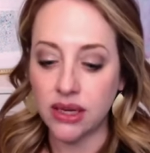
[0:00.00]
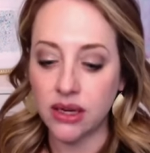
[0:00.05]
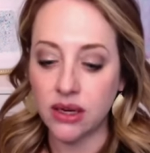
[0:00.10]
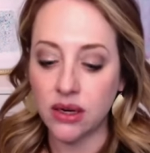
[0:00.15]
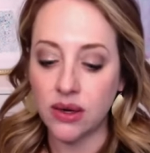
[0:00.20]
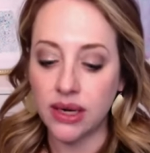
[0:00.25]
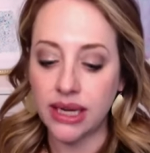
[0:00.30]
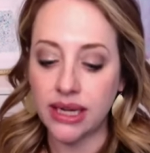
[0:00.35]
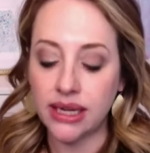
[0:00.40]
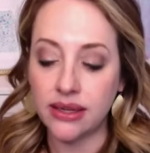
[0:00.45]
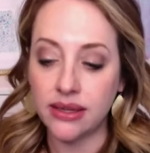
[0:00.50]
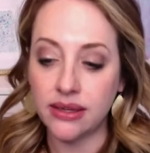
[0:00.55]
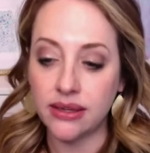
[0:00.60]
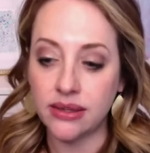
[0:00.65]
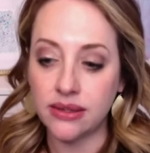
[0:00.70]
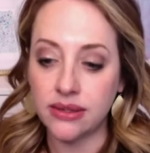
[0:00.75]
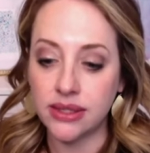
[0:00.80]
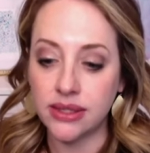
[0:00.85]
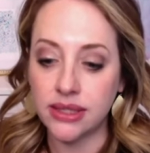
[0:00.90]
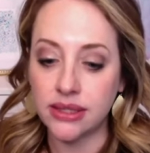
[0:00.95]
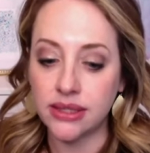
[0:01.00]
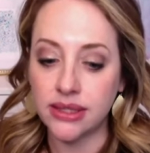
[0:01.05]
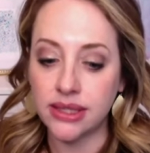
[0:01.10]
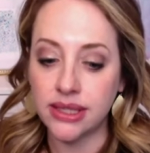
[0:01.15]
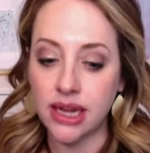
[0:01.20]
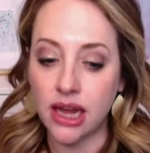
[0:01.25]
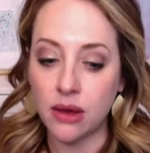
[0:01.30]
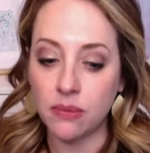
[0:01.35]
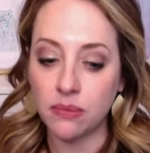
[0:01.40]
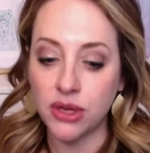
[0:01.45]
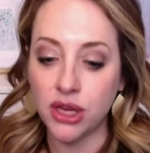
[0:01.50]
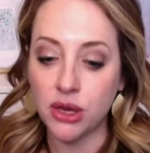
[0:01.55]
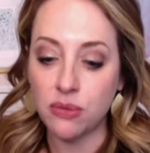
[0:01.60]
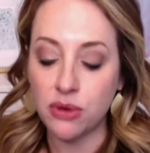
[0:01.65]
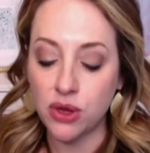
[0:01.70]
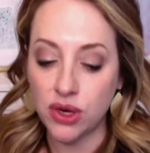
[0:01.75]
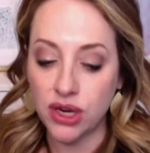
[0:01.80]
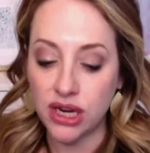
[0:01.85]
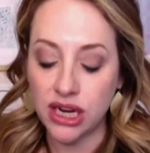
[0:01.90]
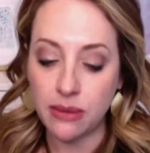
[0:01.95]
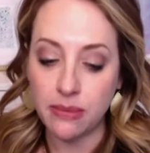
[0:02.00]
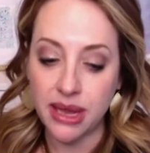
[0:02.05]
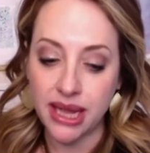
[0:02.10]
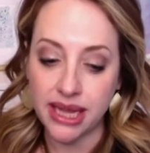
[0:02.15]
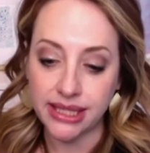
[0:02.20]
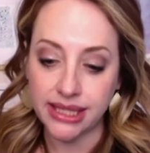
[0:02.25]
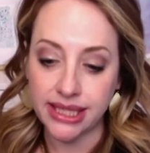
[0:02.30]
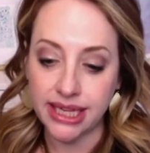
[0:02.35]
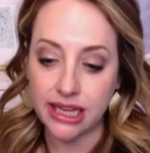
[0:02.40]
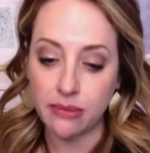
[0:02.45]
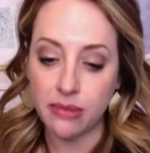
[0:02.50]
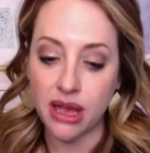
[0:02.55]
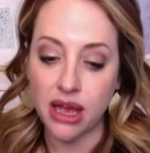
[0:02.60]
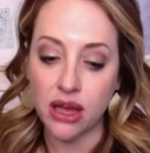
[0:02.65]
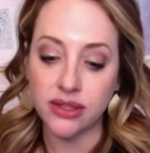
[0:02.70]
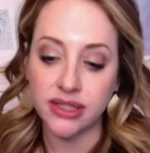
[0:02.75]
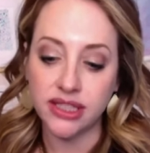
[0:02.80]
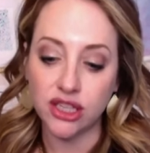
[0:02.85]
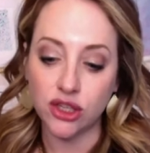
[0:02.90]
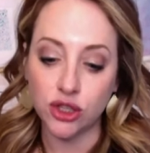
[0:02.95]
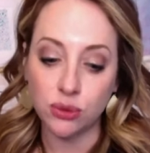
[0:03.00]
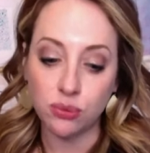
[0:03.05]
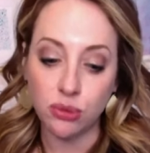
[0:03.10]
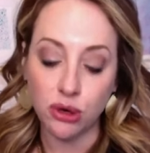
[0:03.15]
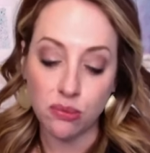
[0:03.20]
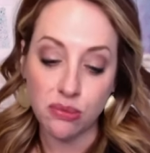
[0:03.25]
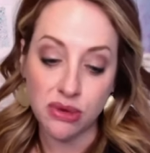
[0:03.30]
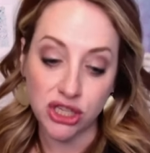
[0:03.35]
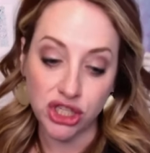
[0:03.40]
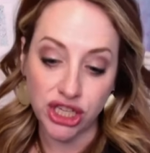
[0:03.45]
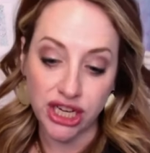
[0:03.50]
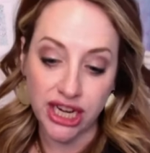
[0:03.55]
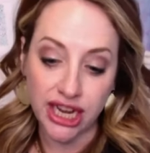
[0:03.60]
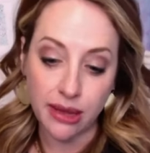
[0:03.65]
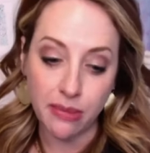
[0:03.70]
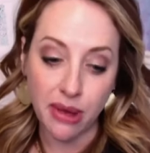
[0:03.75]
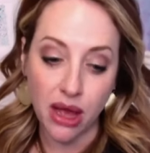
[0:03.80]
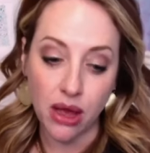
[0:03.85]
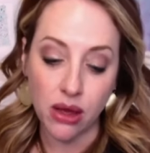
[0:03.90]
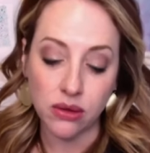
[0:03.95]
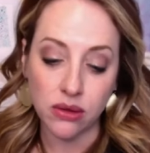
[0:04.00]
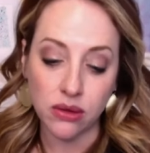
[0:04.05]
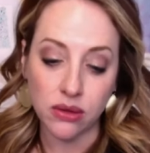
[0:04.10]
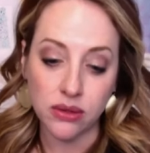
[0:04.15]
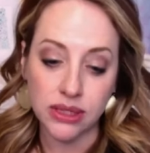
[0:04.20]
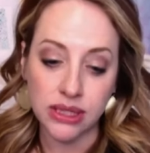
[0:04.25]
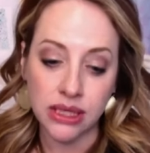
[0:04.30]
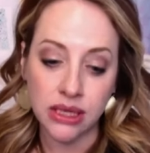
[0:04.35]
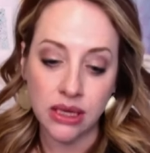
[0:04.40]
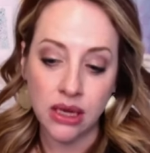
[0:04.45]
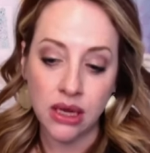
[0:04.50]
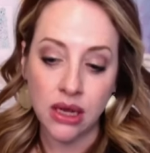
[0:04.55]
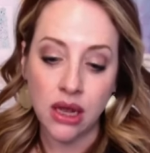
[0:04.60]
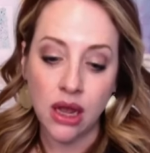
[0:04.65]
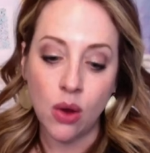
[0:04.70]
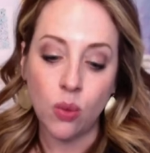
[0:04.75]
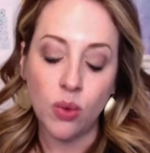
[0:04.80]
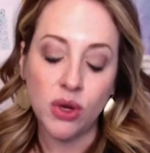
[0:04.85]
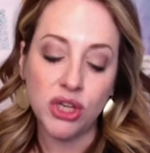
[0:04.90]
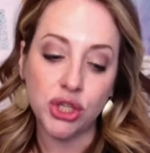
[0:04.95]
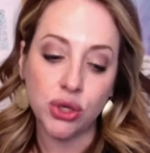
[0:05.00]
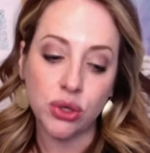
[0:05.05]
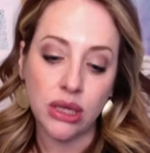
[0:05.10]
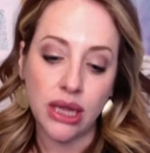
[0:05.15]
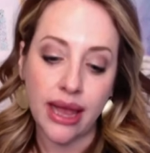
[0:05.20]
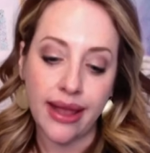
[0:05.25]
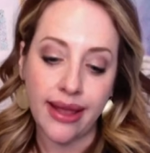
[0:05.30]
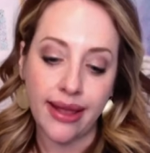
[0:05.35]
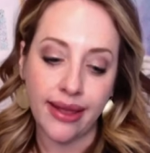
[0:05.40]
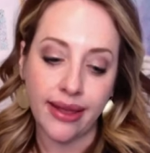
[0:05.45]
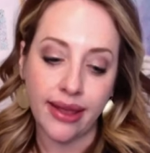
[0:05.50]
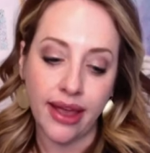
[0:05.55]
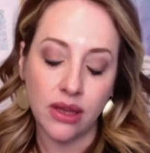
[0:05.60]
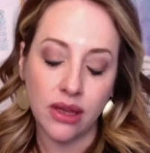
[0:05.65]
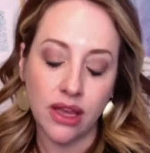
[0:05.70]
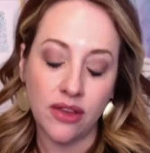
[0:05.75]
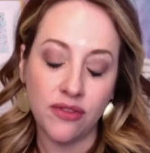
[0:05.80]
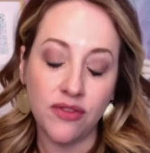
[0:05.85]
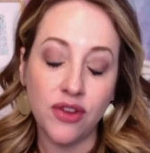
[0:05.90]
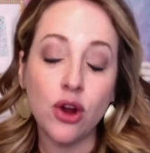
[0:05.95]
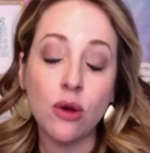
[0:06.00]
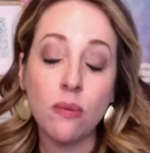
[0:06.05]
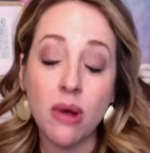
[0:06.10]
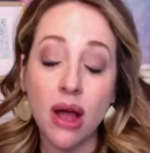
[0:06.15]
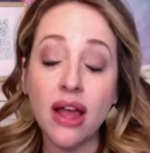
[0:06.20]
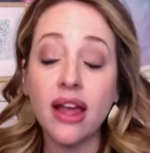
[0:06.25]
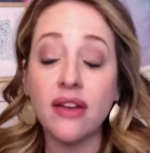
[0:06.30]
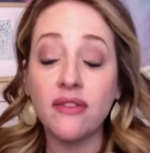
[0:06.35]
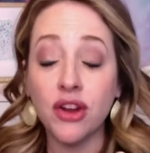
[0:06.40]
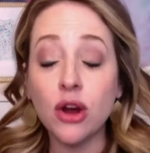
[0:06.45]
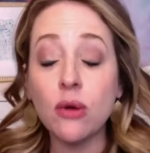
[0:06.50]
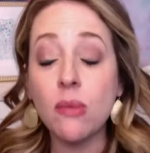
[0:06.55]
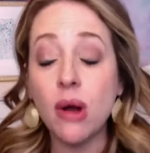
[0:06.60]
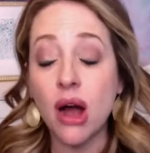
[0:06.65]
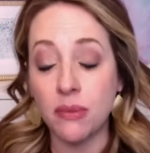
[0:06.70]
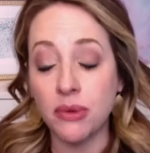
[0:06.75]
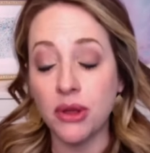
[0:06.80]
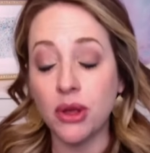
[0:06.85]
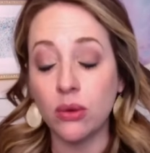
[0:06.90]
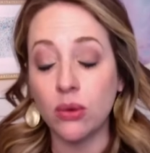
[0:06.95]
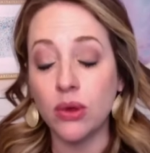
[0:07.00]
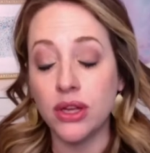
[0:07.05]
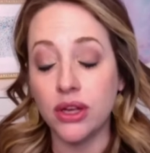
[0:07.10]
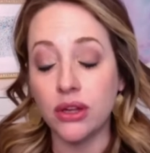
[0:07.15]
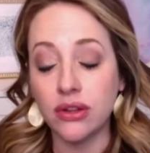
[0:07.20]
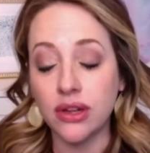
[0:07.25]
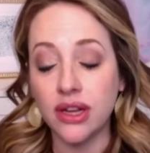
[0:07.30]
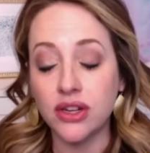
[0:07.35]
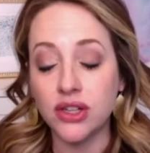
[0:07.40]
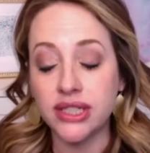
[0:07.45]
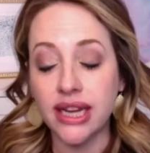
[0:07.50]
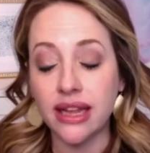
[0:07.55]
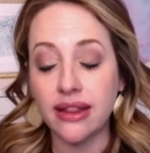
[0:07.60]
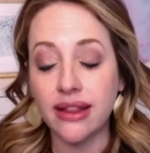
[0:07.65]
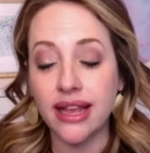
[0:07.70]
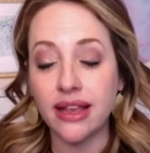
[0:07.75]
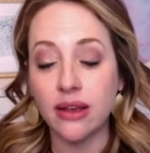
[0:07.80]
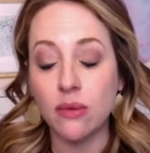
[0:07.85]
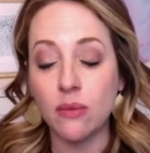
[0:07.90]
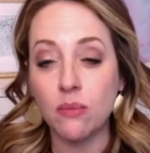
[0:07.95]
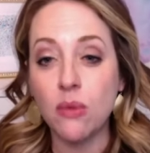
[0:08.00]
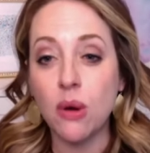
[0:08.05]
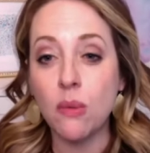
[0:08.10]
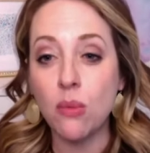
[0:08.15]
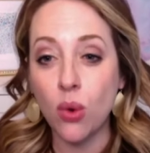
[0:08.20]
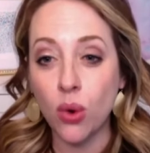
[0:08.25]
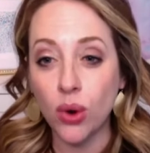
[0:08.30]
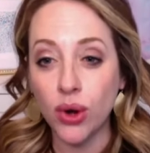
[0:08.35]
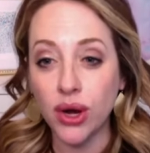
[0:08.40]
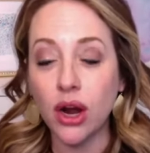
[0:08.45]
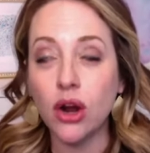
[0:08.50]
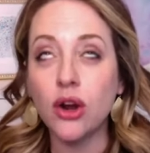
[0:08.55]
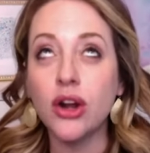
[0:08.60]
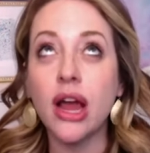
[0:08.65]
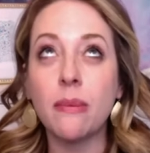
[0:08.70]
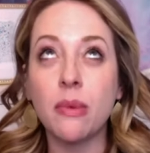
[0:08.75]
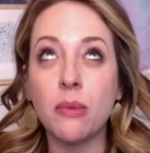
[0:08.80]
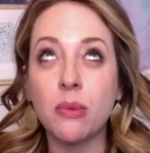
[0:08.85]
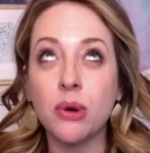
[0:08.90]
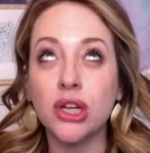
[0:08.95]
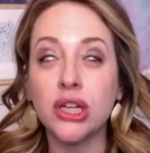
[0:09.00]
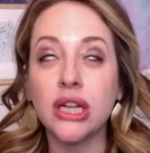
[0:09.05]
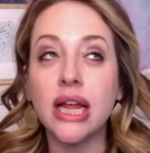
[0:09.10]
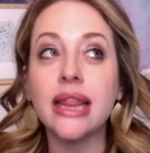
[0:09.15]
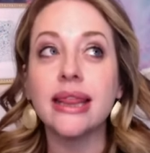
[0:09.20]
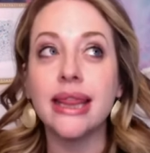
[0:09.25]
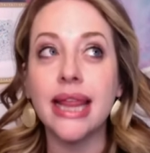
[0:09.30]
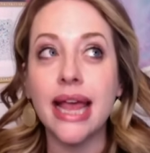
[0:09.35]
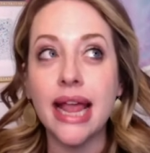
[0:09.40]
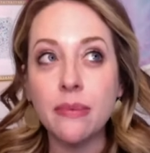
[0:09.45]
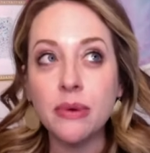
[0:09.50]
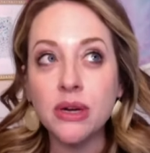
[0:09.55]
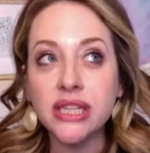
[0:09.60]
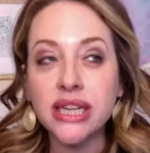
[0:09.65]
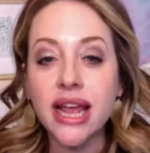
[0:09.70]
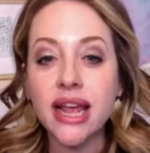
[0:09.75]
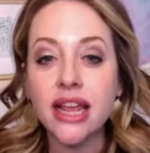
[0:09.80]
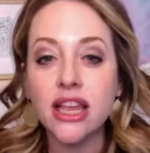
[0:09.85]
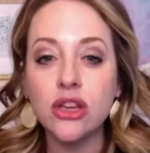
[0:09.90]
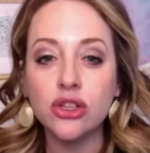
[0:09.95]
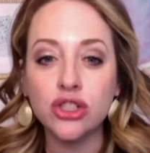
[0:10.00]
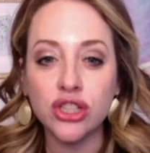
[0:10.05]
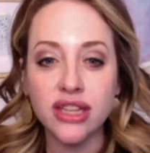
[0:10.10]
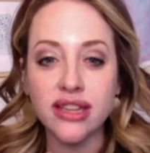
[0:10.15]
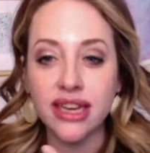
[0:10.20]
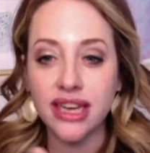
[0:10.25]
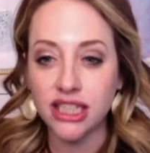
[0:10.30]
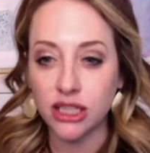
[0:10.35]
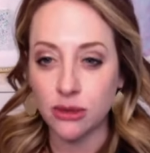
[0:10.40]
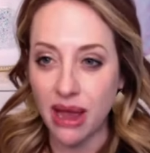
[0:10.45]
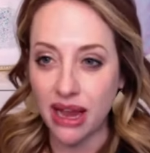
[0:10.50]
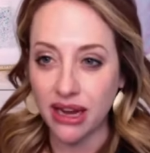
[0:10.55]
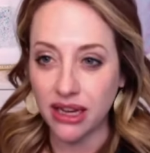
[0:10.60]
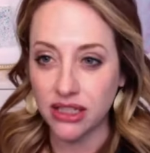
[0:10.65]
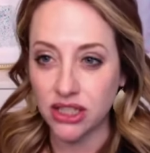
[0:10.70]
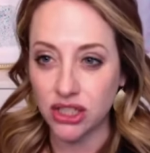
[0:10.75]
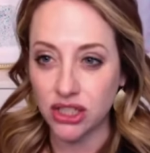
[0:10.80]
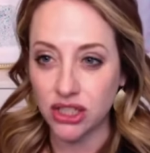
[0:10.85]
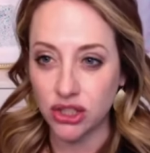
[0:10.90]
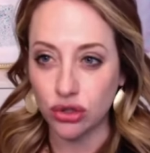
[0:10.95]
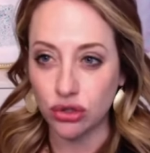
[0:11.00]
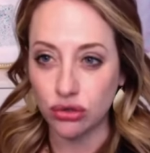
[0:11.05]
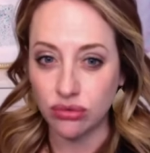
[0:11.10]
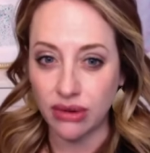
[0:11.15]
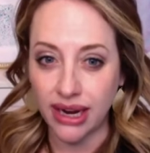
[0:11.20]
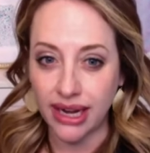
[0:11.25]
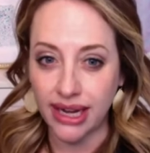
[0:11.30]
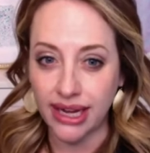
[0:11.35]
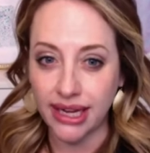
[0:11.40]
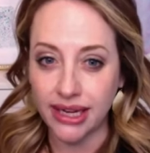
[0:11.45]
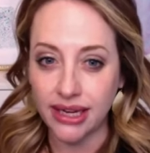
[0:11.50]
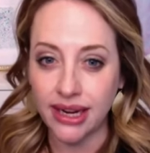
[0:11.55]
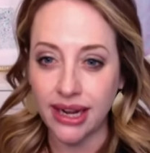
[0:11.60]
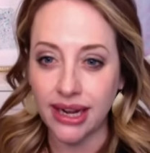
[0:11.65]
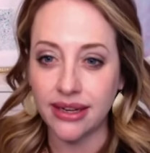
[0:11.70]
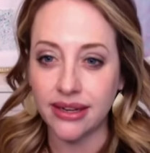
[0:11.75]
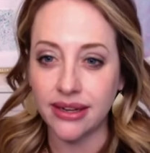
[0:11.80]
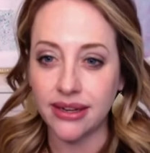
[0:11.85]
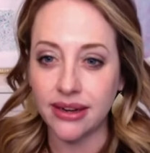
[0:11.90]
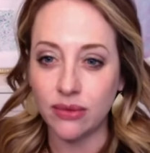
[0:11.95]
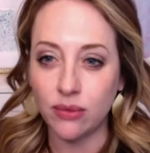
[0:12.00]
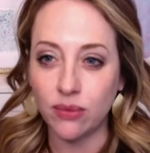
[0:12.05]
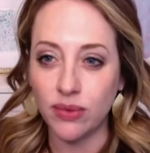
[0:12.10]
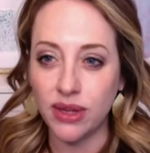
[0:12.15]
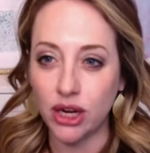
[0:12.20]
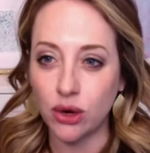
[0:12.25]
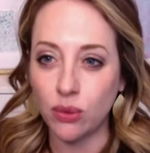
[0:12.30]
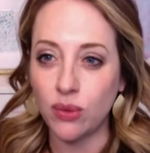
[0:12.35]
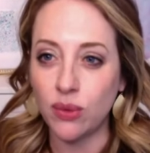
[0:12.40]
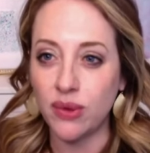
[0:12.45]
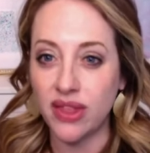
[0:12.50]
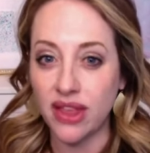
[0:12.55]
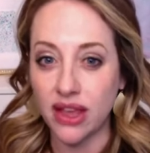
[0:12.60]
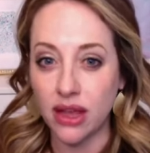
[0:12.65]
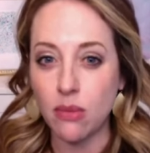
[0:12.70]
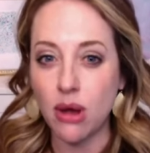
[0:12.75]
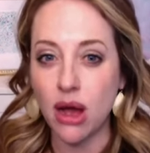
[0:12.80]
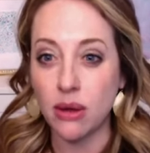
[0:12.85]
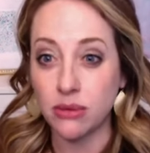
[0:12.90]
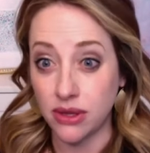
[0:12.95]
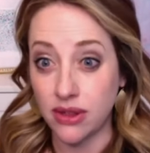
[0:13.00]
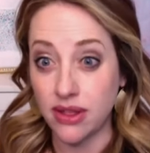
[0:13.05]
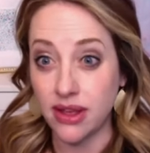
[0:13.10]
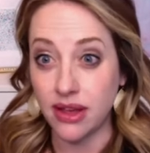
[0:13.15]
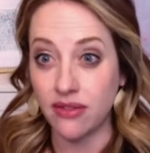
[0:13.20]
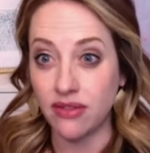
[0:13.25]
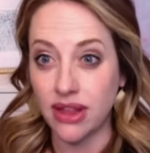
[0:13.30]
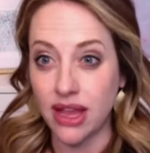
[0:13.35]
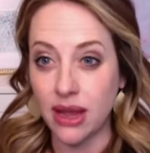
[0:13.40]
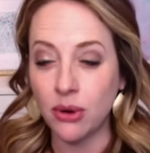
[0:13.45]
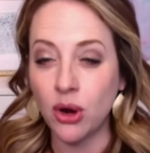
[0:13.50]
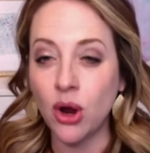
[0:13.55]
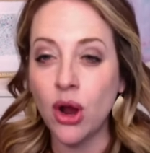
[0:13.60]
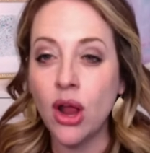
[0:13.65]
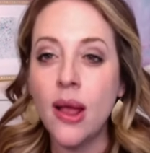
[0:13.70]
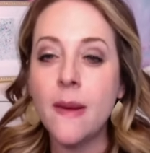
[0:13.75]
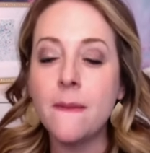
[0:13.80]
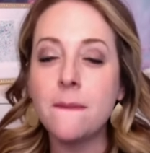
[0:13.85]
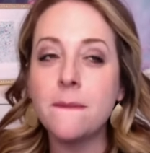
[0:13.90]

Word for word: There is some community based emails. There's permission emails, which are like if you're a, if you're a mom, you'll you'll understand. Like memorial or not memorial Labor Day. Usually the kids are back in school, right? And you know when we think of moms, we think of labor.